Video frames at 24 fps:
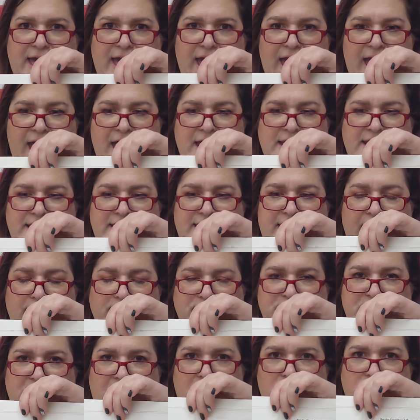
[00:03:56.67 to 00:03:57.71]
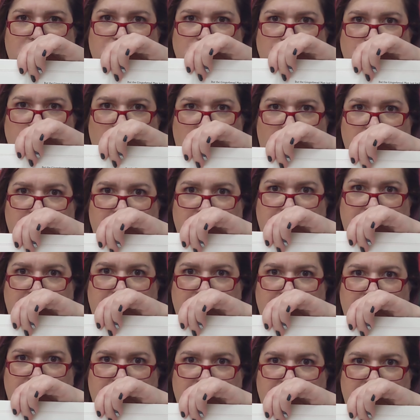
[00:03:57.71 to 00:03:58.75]
And he kept on running
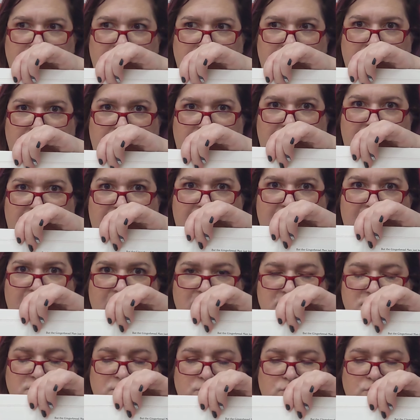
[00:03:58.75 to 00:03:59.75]
and